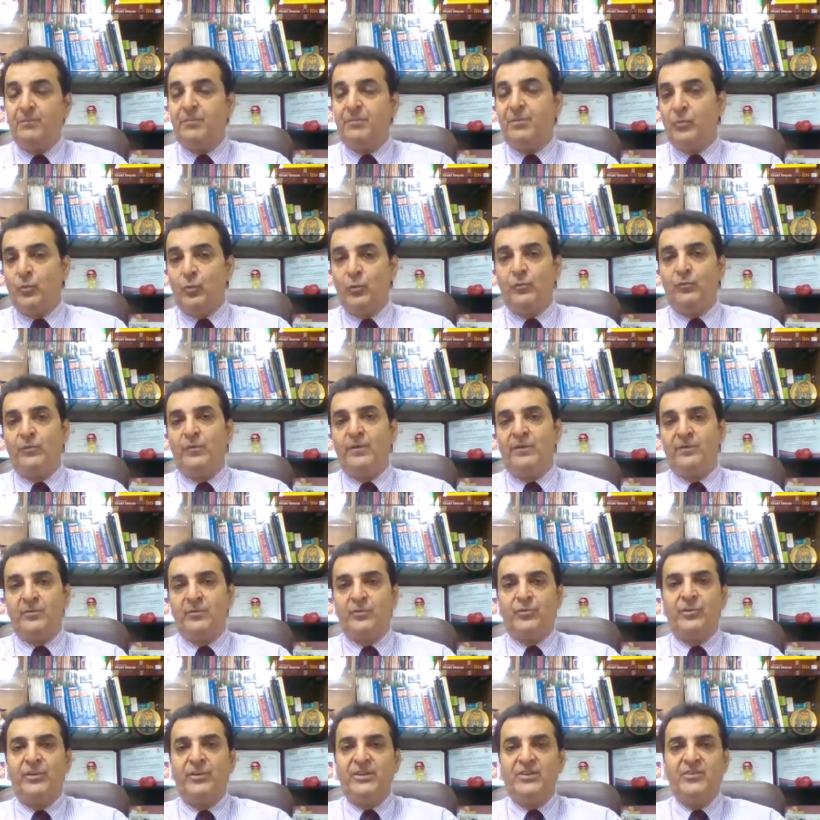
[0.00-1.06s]
We
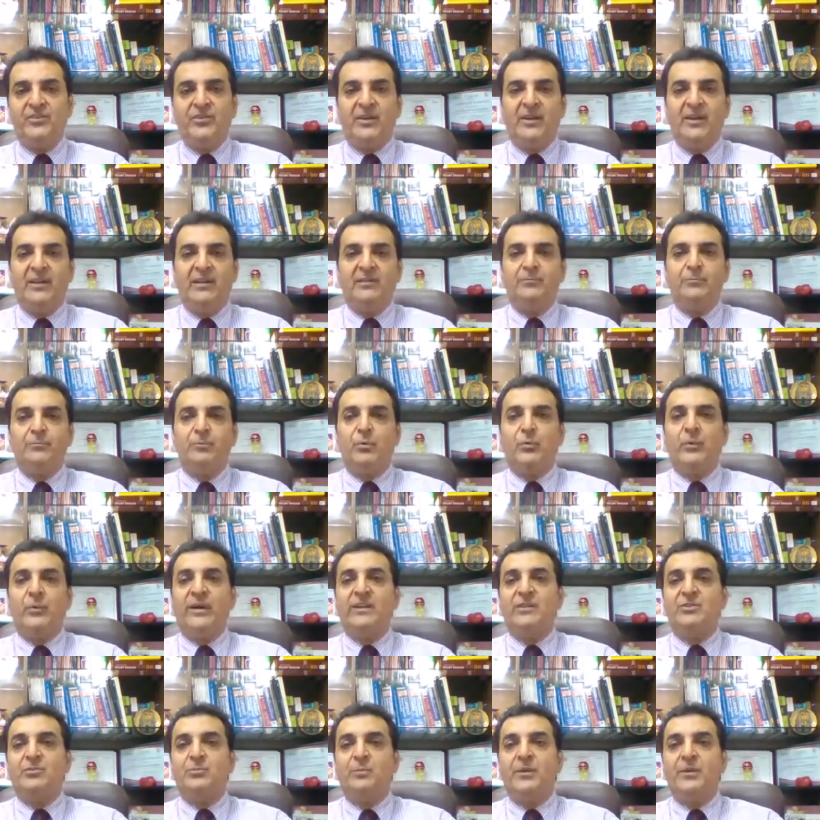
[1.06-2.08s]
run 3 trials, provides